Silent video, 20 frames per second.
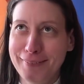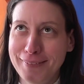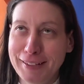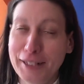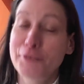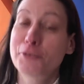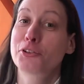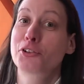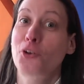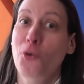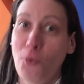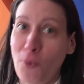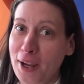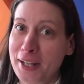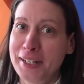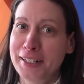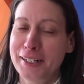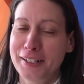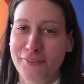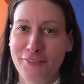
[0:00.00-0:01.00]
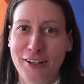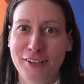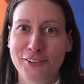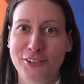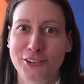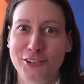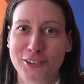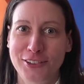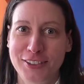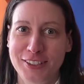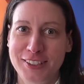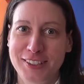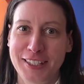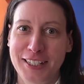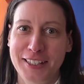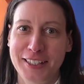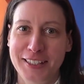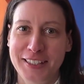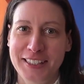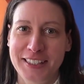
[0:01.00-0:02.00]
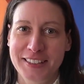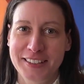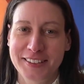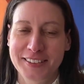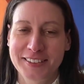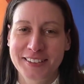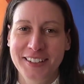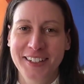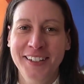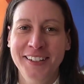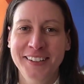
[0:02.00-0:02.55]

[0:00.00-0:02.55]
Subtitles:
That was quite an adventure, to say the least.